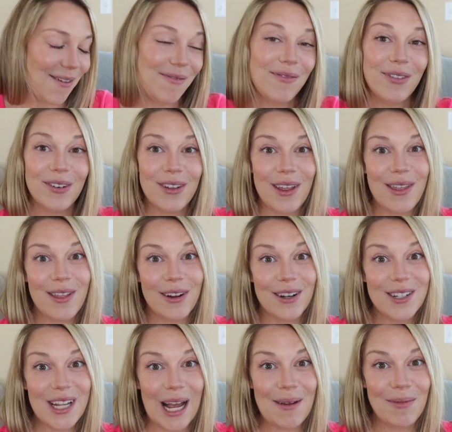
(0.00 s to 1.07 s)
For the
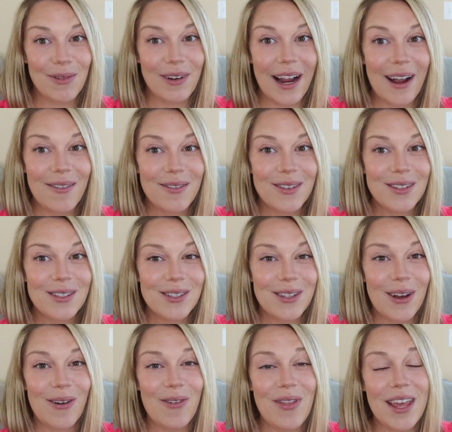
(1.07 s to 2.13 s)
third time around.
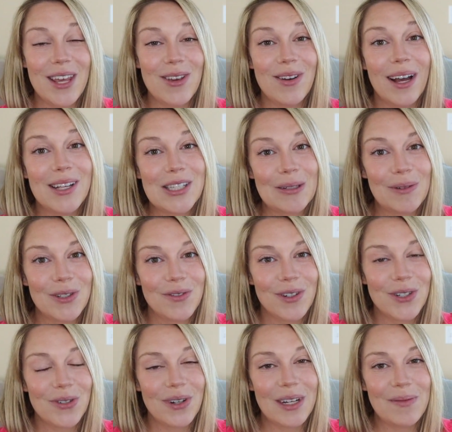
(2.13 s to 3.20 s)
So thank you guys so much for
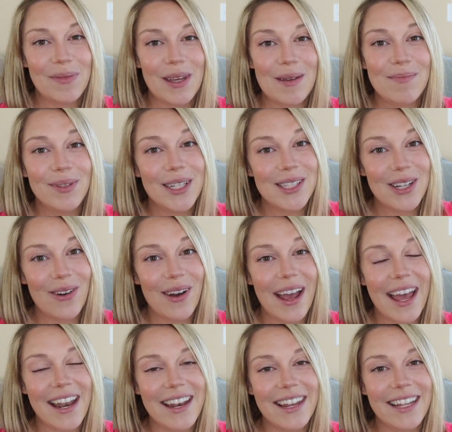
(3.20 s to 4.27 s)
joining me. Please go
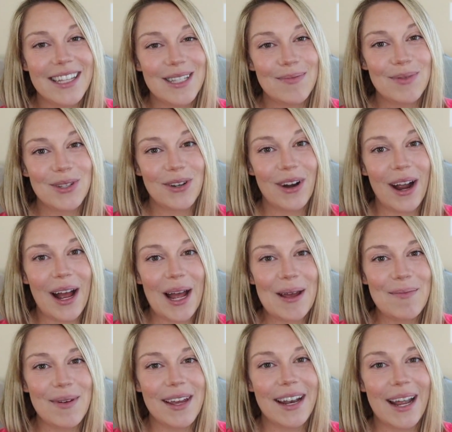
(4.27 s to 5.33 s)
ahead and hit
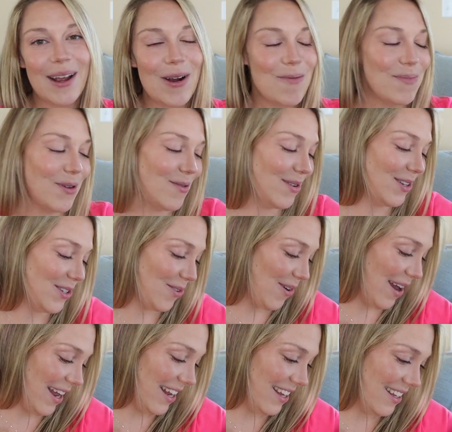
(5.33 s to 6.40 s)
subscribe and I hope you
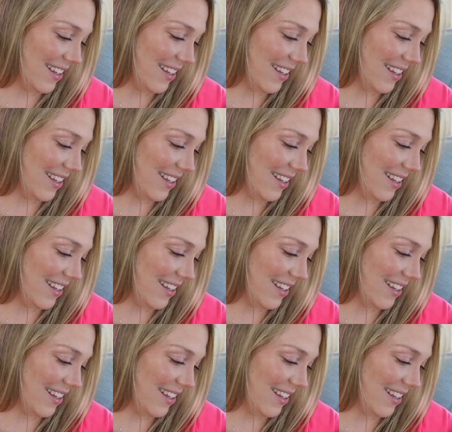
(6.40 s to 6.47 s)
enjoy.